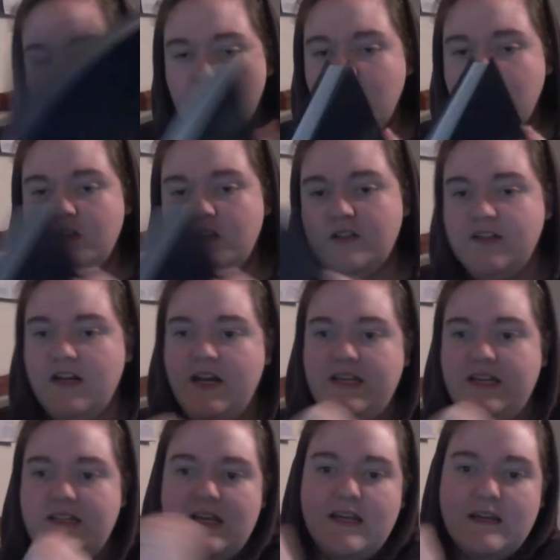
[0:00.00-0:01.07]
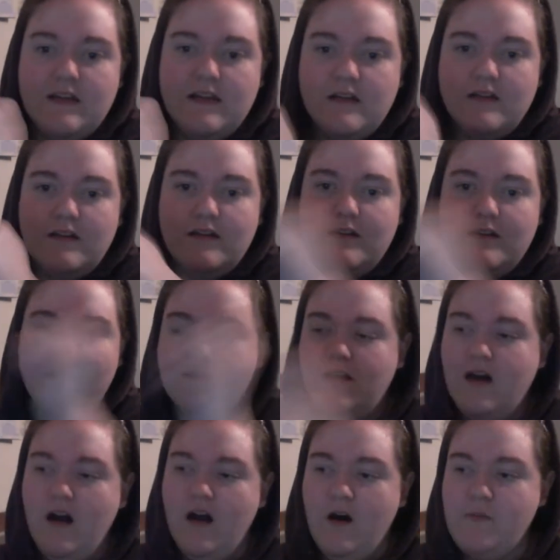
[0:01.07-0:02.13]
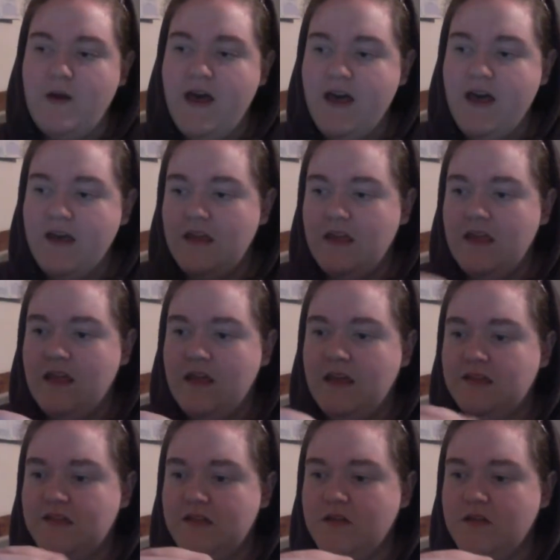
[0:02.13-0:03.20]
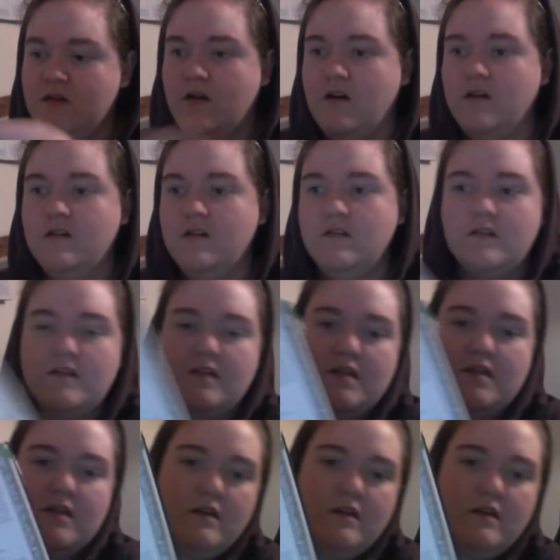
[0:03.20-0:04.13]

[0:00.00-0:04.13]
which is a nice hardback, and it's got,